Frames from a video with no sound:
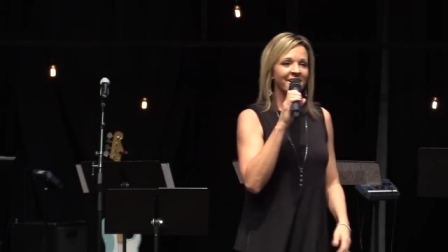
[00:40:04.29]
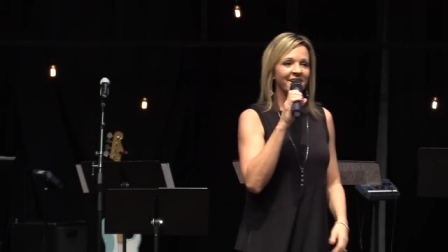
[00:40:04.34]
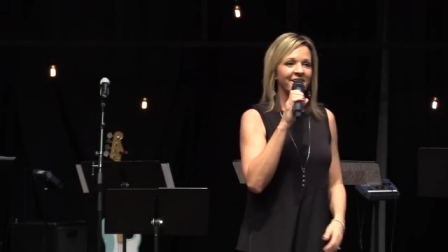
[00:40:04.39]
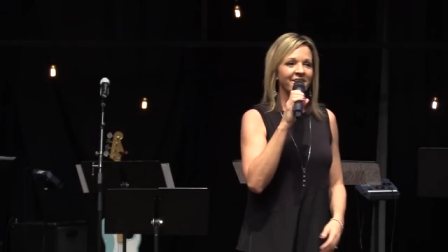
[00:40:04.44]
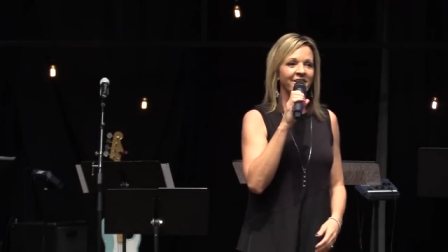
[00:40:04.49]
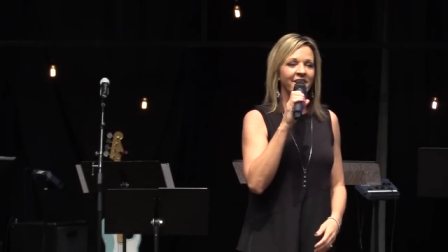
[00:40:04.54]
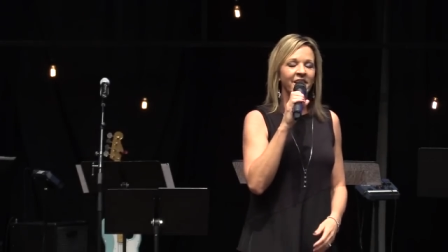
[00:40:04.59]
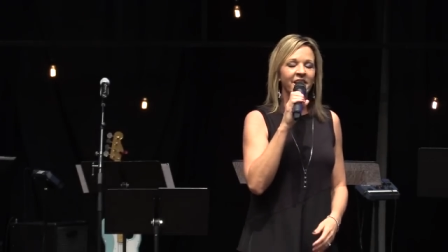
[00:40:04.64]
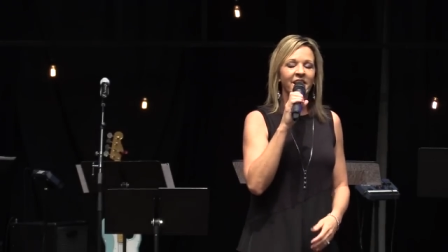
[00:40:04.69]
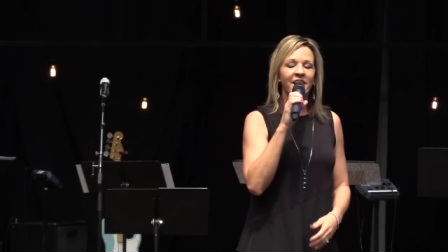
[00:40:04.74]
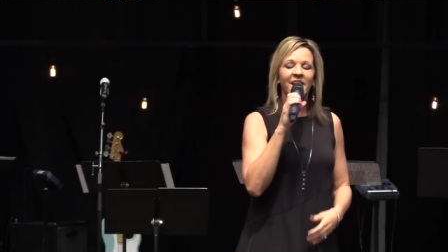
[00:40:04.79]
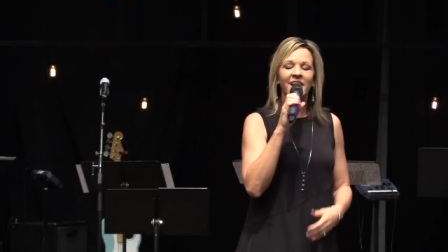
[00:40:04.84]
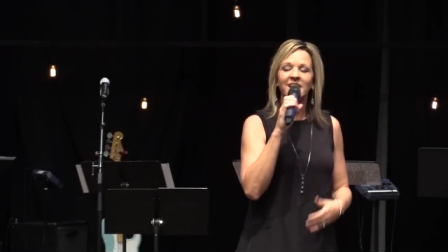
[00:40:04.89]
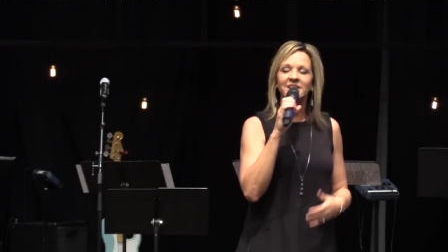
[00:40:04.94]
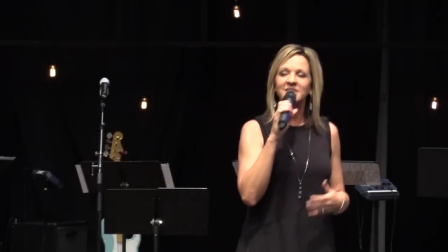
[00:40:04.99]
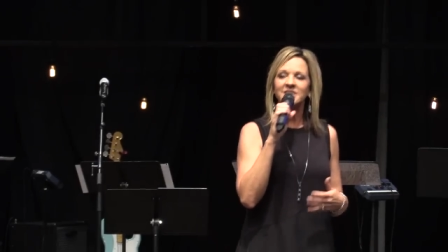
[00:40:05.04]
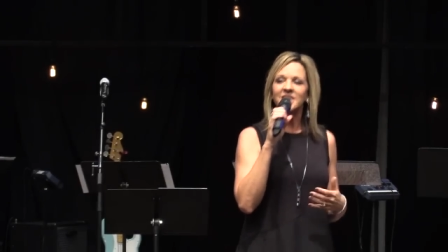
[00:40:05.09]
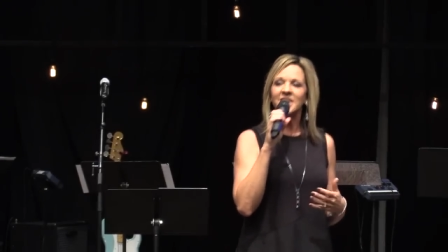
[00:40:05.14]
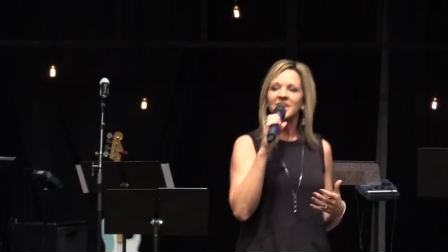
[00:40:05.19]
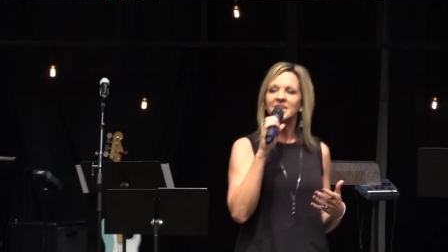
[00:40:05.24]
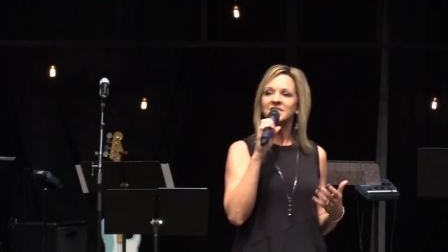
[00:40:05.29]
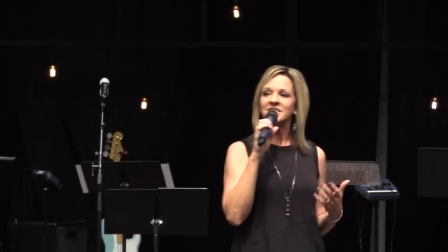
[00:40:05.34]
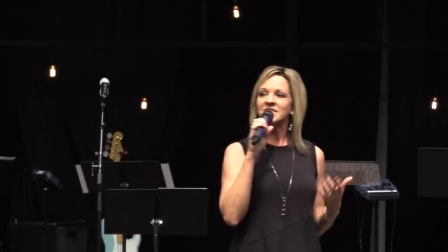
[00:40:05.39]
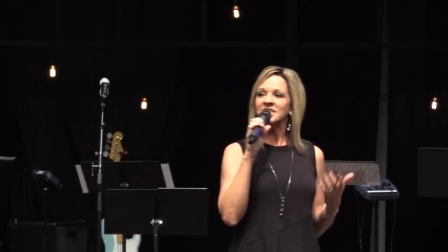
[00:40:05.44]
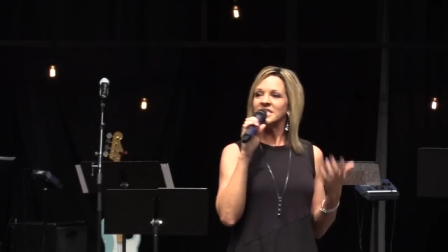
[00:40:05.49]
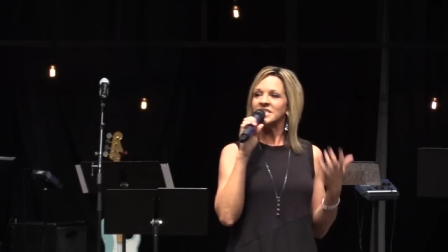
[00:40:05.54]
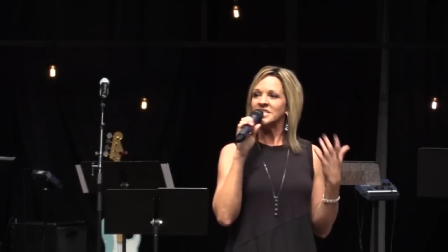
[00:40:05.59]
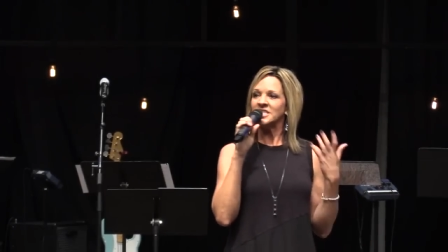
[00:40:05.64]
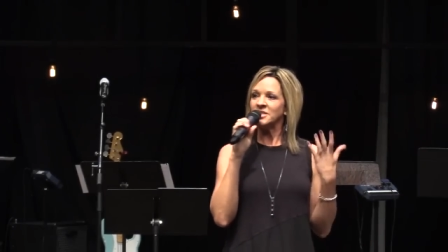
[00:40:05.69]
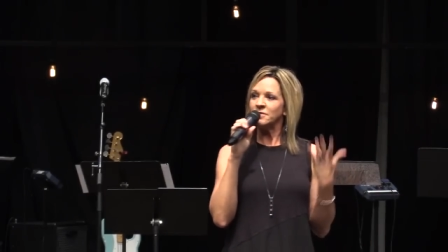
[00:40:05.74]
All right? It's
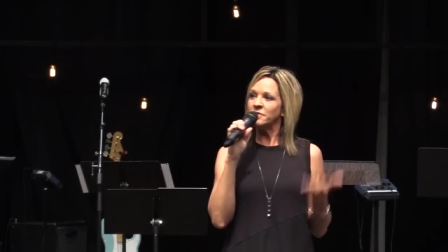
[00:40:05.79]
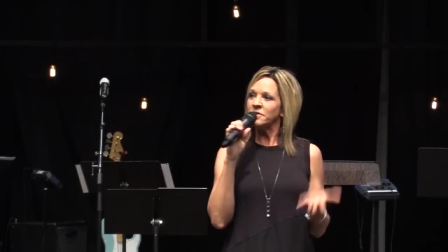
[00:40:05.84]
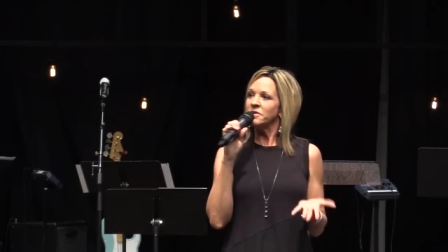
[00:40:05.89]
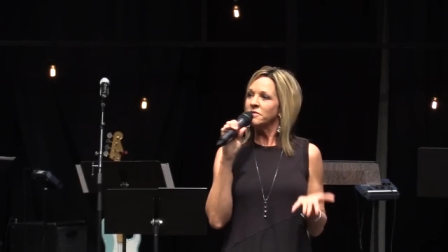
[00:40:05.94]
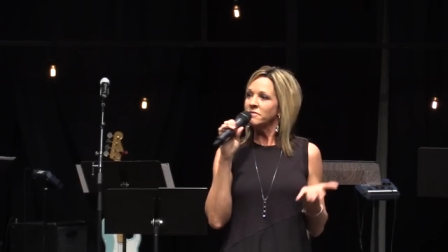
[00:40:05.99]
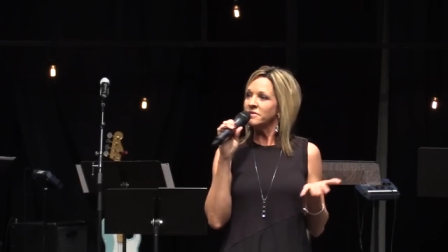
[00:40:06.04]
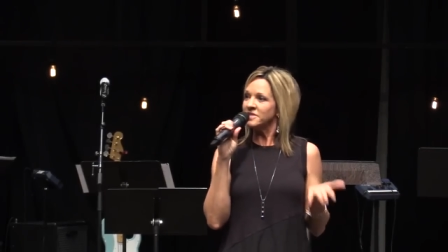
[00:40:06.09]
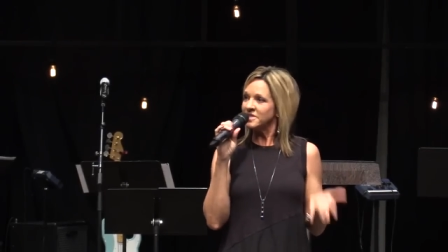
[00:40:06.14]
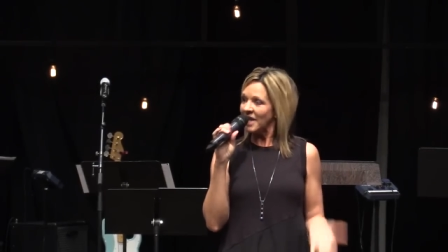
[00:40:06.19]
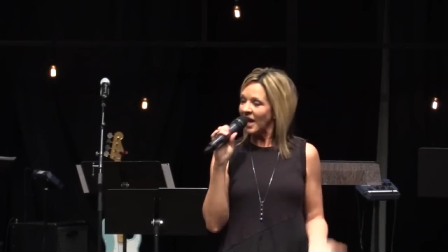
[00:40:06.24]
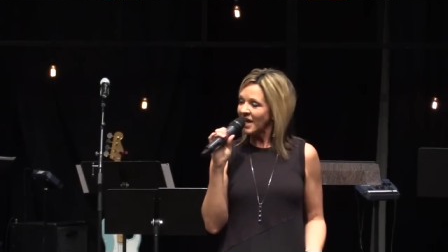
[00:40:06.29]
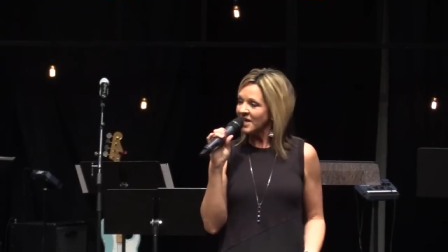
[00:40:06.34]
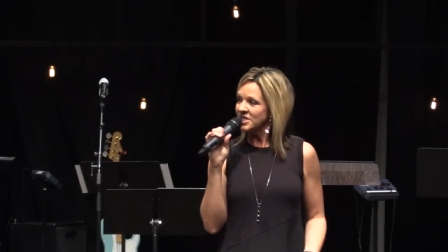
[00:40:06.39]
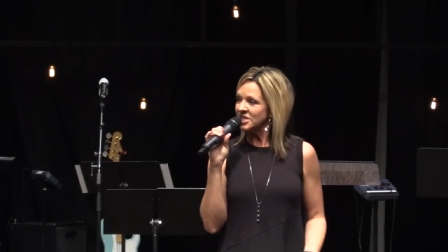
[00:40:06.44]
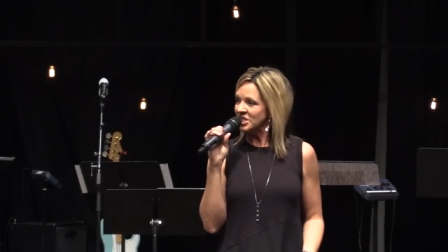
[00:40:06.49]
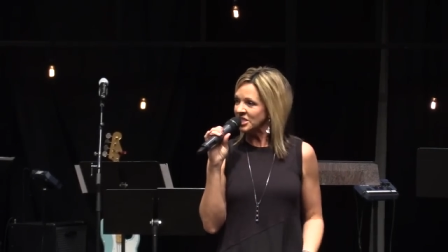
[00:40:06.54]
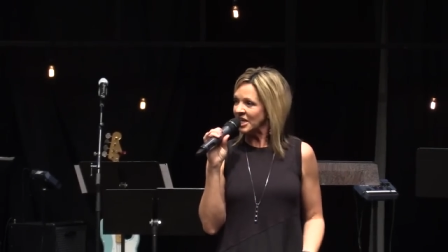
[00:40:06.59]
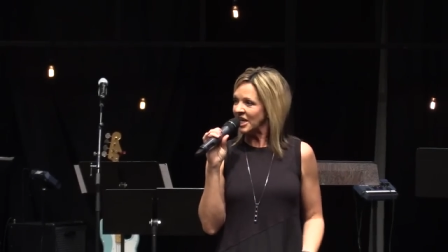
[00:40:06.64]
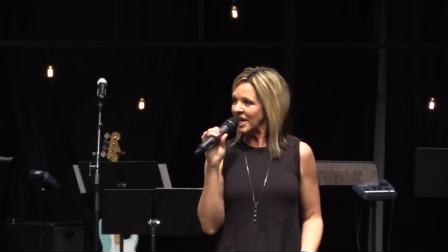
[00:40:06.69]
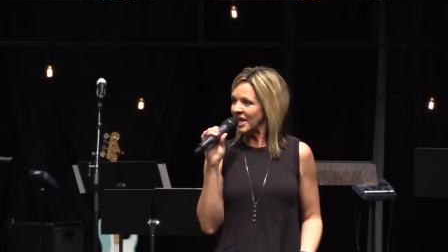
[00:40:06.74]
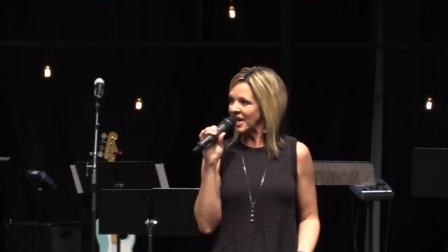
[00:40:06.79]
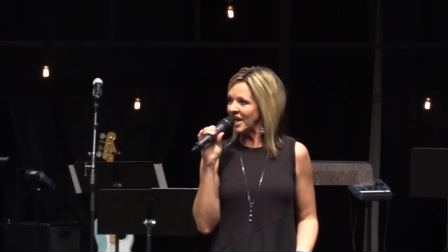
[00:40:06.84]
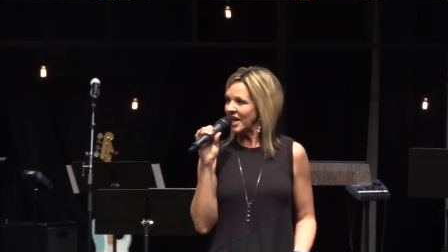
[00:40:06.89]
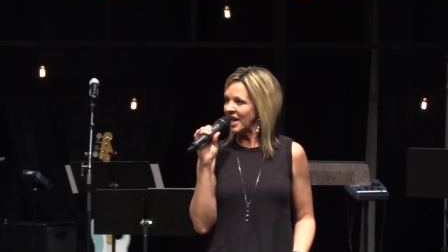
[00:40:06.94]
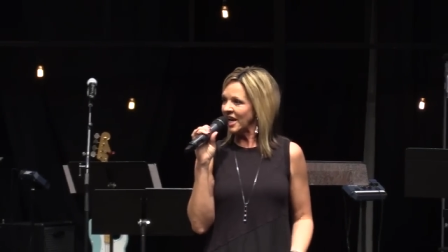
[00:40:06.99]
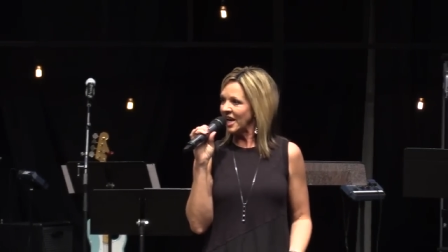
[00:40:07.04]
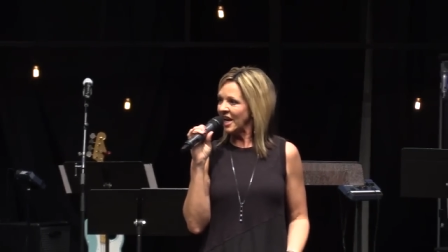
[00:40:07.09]
it's spirit of rejection.